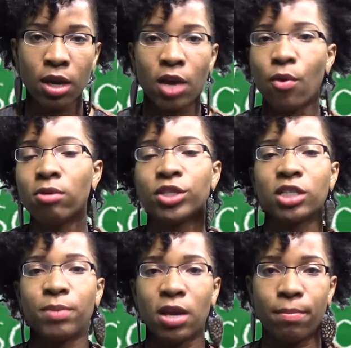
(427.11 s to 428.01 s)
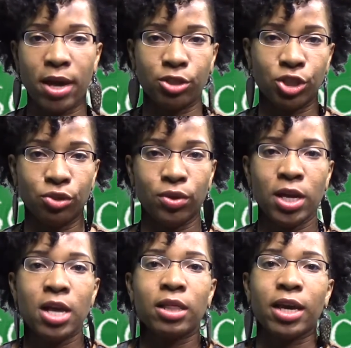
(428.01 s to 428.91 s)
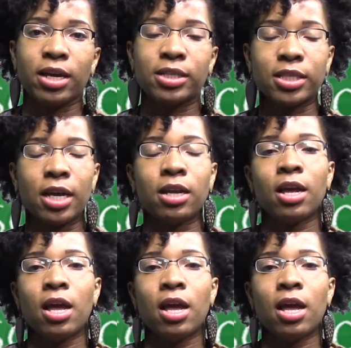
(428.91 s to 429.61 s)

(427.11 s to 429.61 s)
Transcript: It won't just be about you. Like I said,